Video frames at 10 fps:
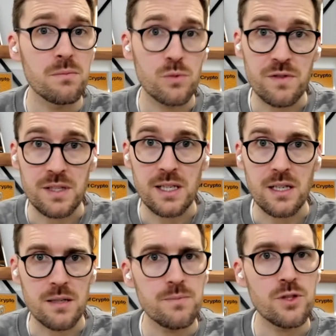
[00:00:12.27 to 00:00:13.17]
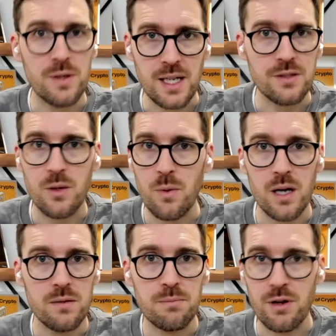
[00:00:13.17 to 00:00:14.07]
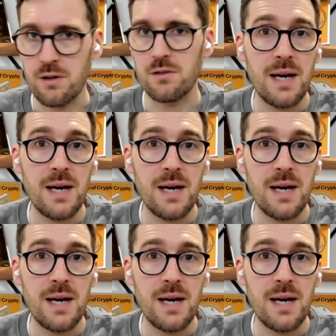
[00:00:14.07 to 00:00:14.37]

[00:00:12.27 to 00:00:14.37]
more vanilla, so a Delta One product.